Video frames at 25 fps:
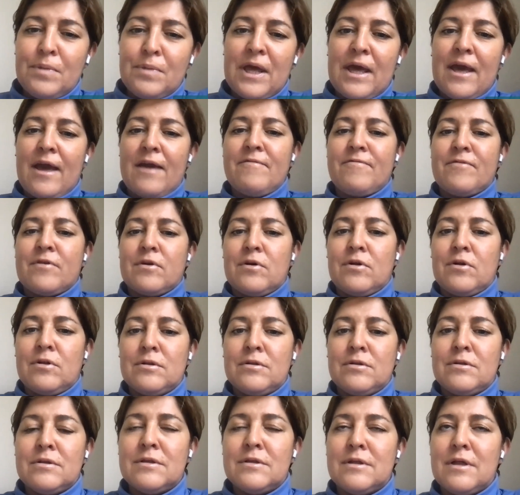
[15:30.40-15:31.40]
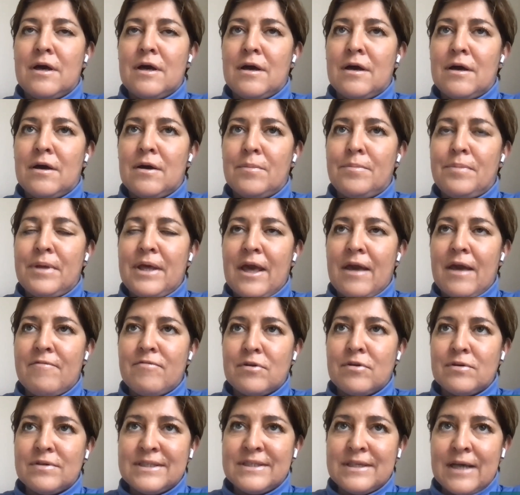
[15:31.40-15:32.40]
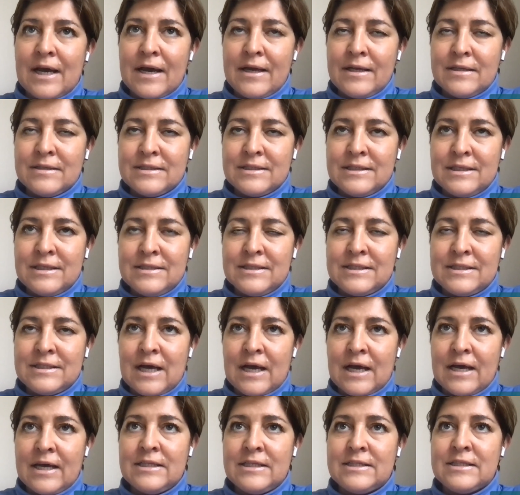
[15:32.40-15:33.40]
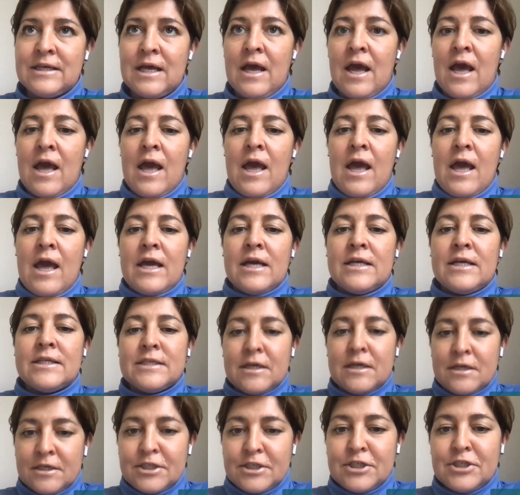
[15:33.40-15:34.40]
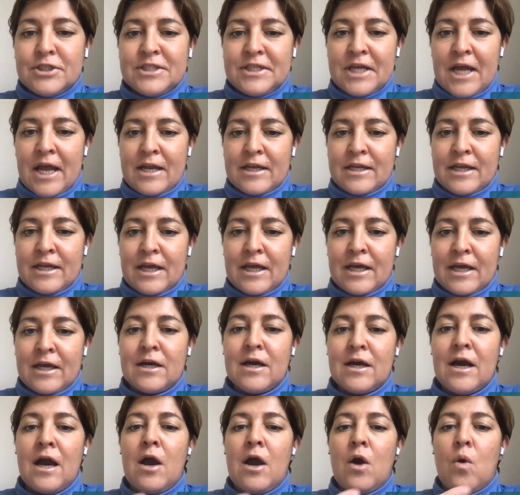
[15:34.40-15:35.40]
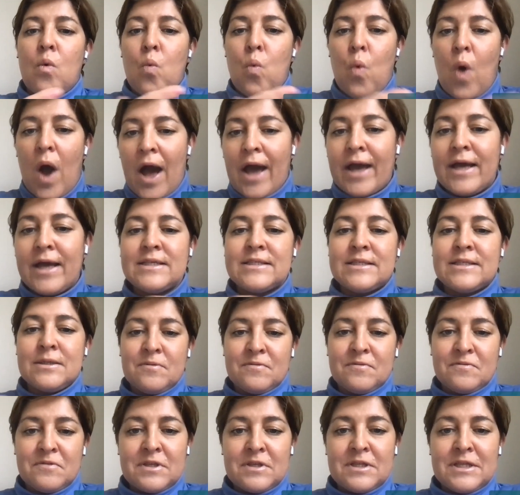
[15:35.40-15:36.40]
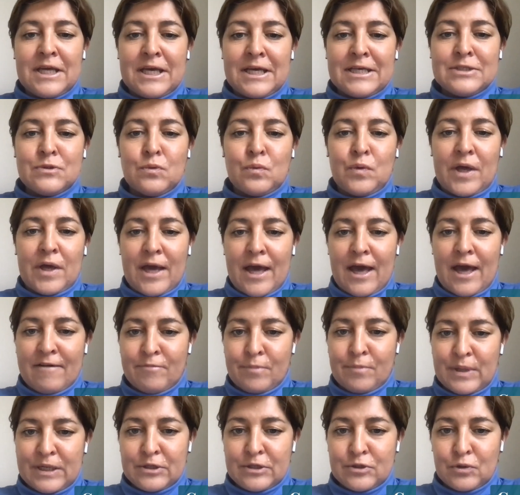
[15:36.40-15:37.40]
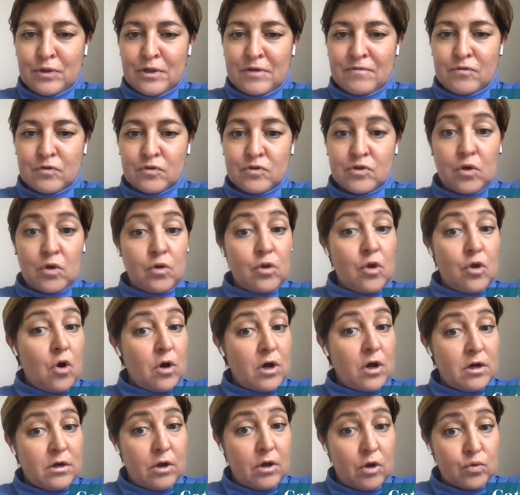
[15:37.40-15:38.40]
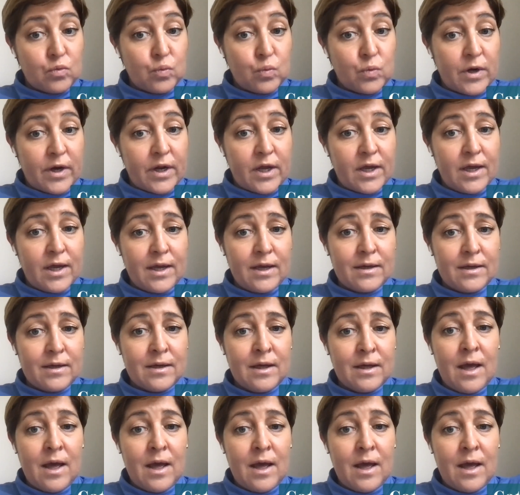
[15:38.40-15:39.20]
behavioral science insight is understanding why some of the things we have been doing for so long are not working,